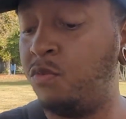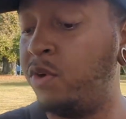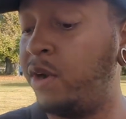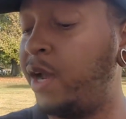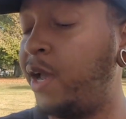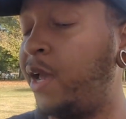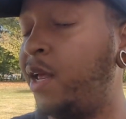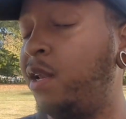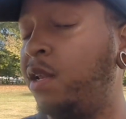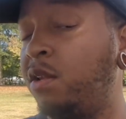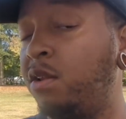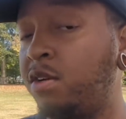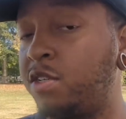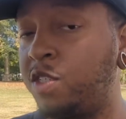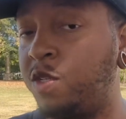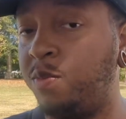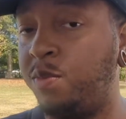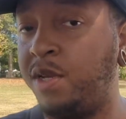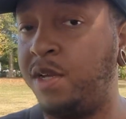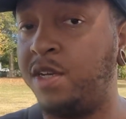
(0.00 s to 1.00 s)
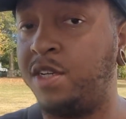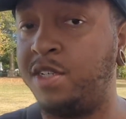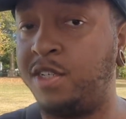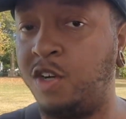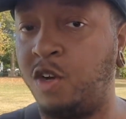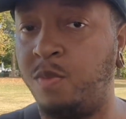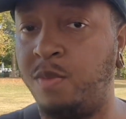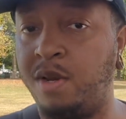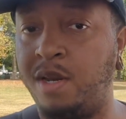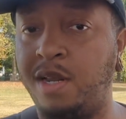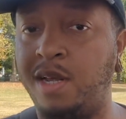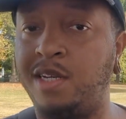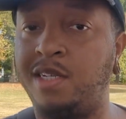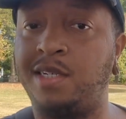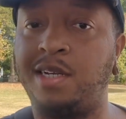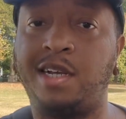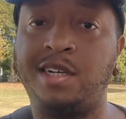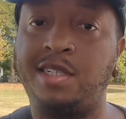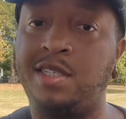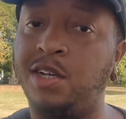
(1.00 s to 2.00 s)
what it looks to be a Shelmet
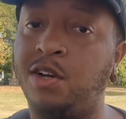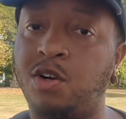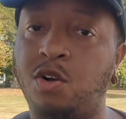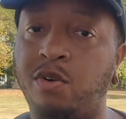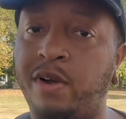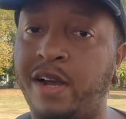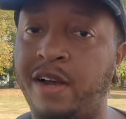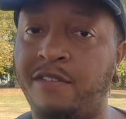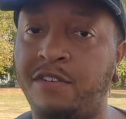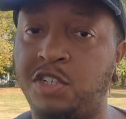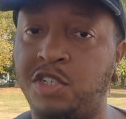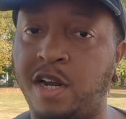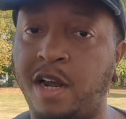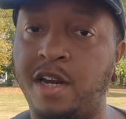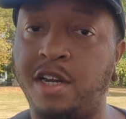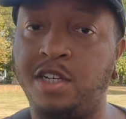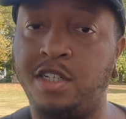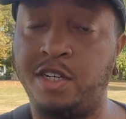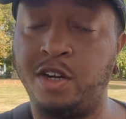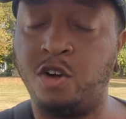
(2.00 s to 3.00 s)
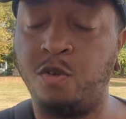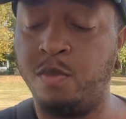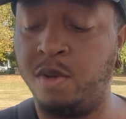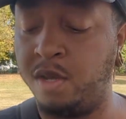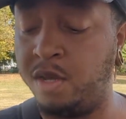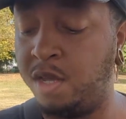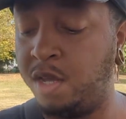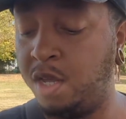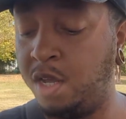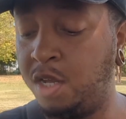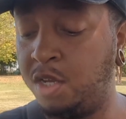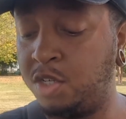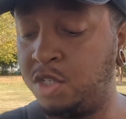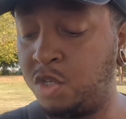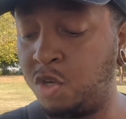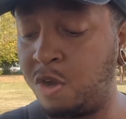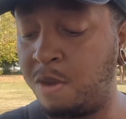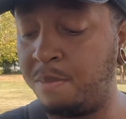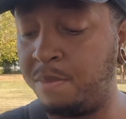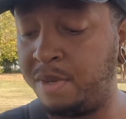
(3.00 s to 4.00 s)
nest, and I still don't have shiny Shelmet.
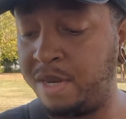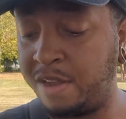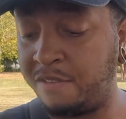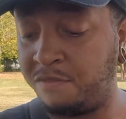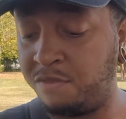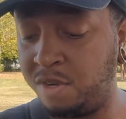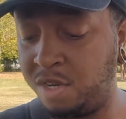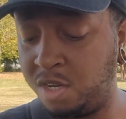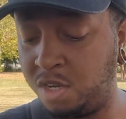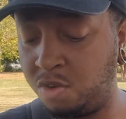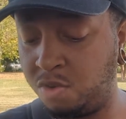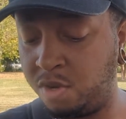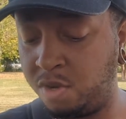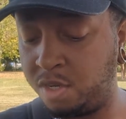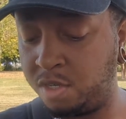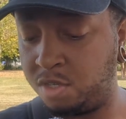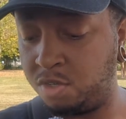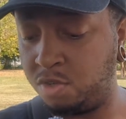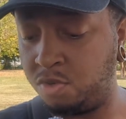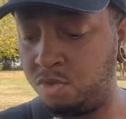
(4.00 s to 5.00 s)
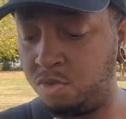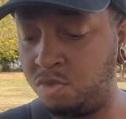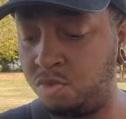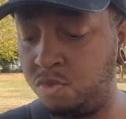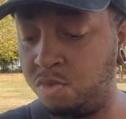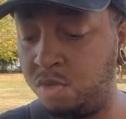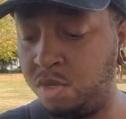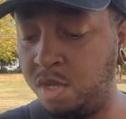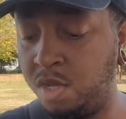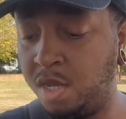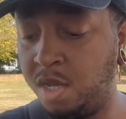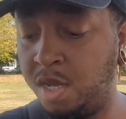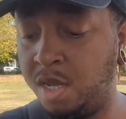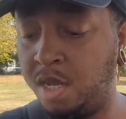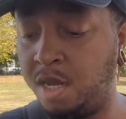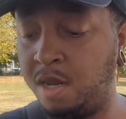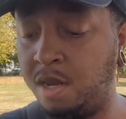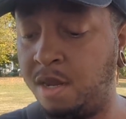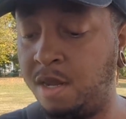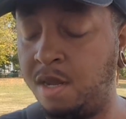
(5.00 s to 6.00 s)
So I'm definitely going to
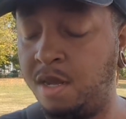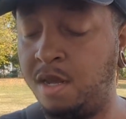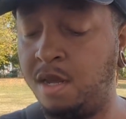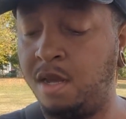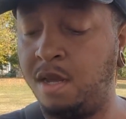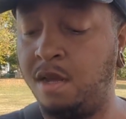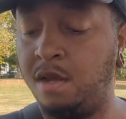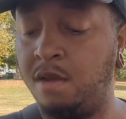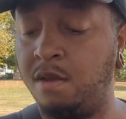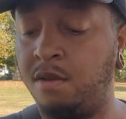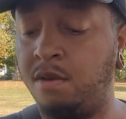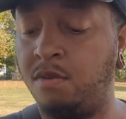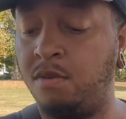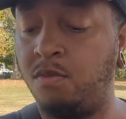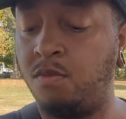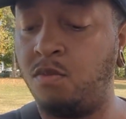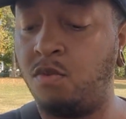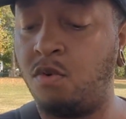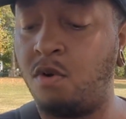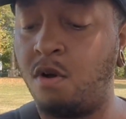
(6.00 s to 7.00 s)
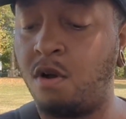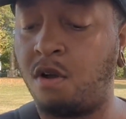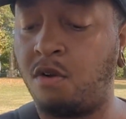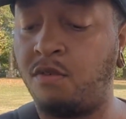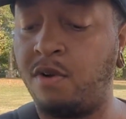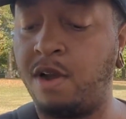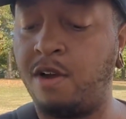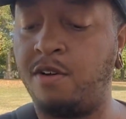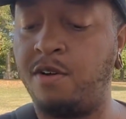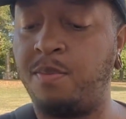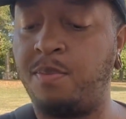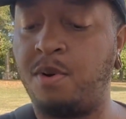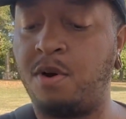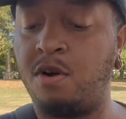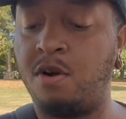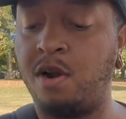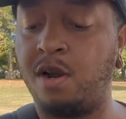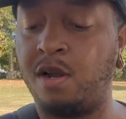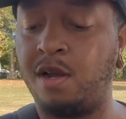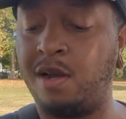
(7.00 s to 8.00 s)
walk around the
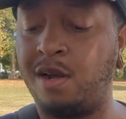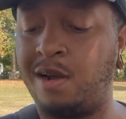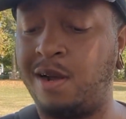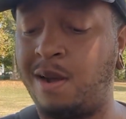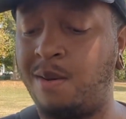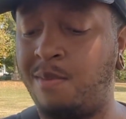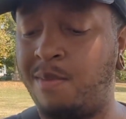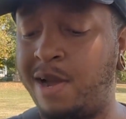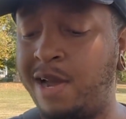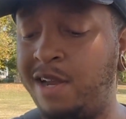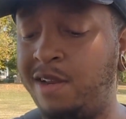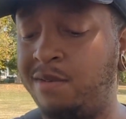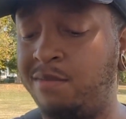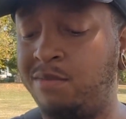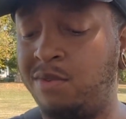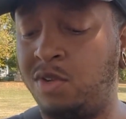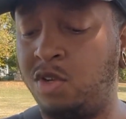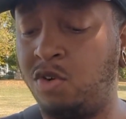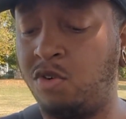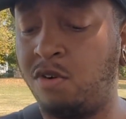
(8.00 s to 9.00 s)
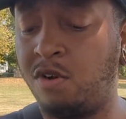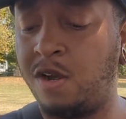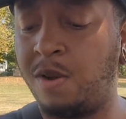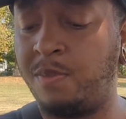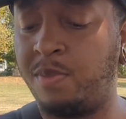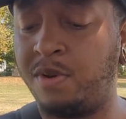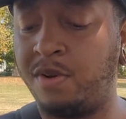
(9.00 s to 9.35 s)
park. I might lure